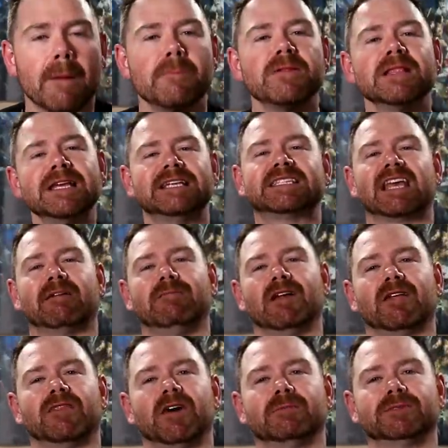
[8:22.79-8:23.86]
please give me
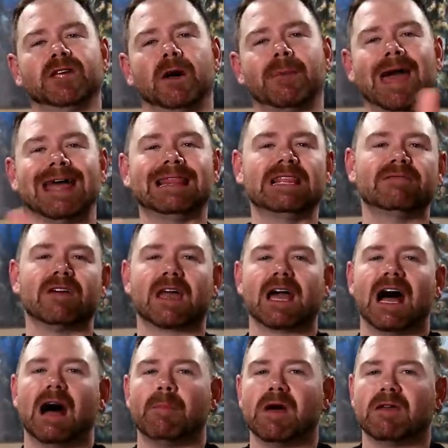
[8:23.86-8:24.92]
a thumbs up and leave a
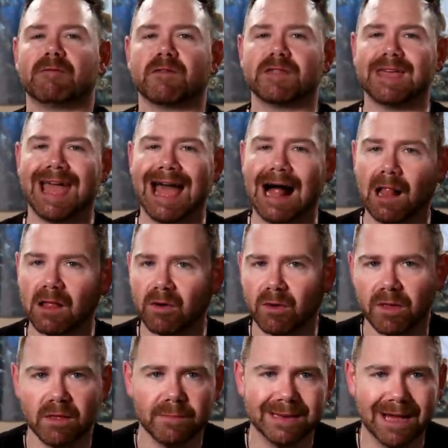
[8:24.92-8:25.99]
comment for the
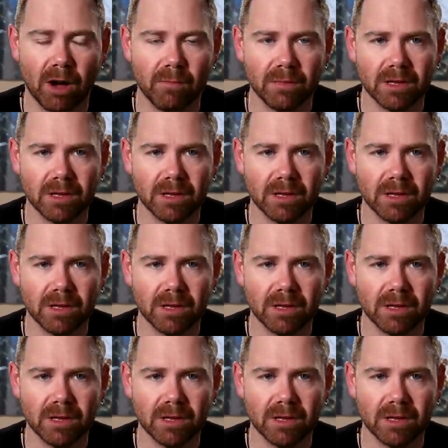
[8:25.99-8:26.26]
algorithm down